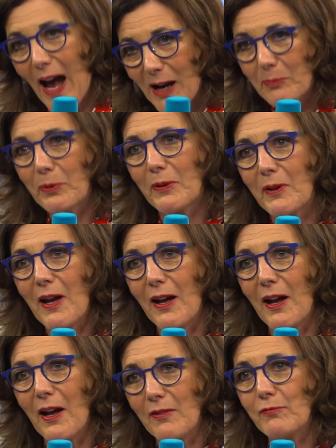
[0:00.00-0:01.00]
up
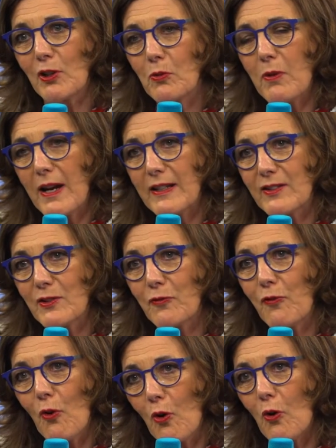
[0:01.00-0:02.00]
requests
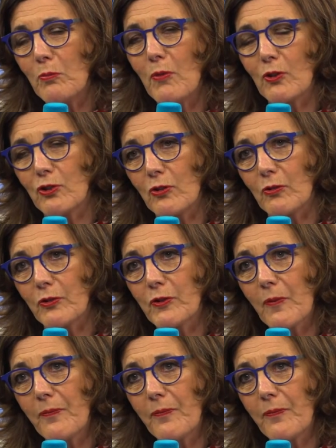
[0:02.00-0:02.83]
for modules?